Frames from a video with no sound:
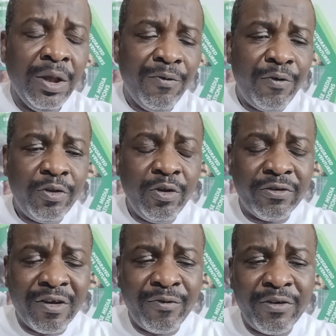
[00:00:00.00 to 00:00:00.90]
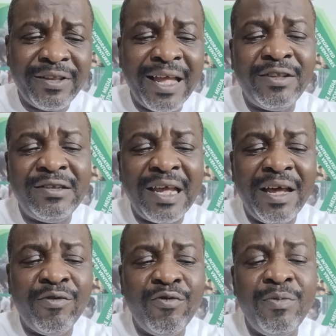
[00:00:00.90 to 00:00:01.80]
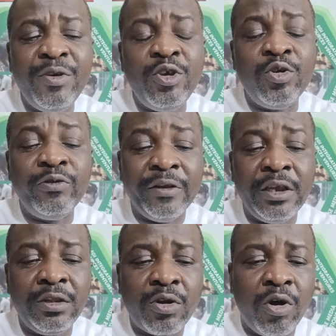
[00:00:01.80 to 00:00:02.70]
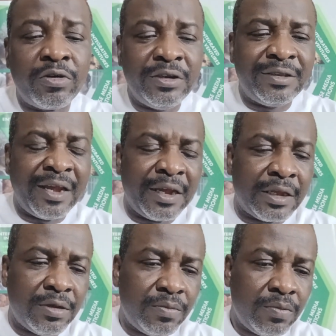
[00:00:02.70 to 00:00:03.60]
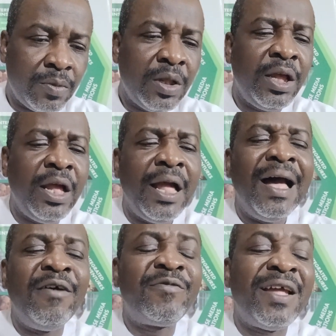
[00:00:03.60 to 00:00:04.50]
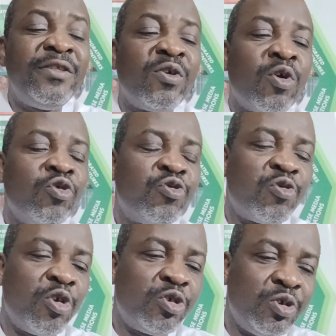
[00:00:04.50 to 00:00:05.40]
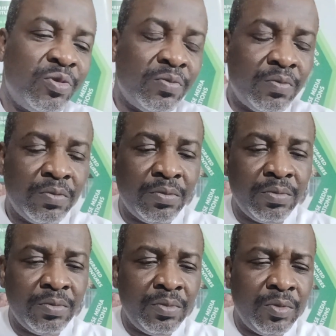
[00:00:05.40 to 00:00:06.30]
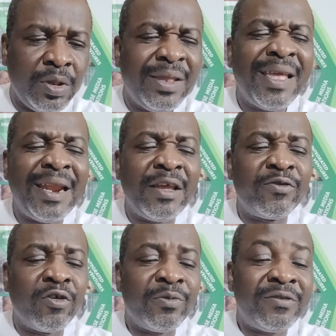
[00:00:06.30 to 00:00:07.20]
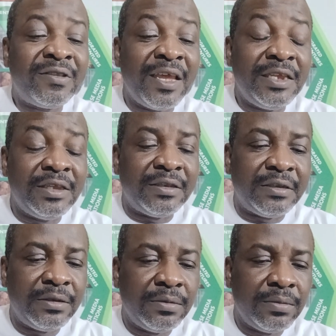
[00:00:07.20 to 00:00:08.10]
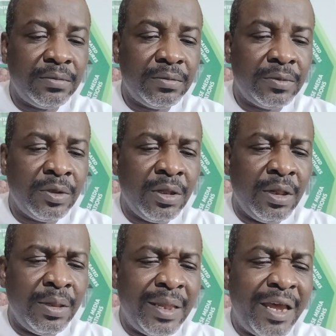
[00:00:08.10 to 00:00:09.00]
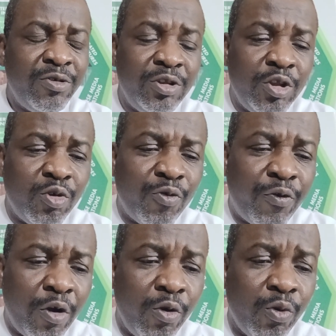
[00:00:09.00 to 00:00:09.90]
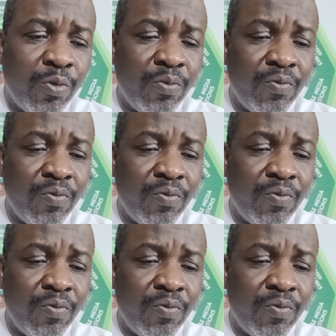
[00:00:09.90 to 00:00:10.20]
For those of us that will be using concrete tank, after the construction, there are some stages that you need to follow.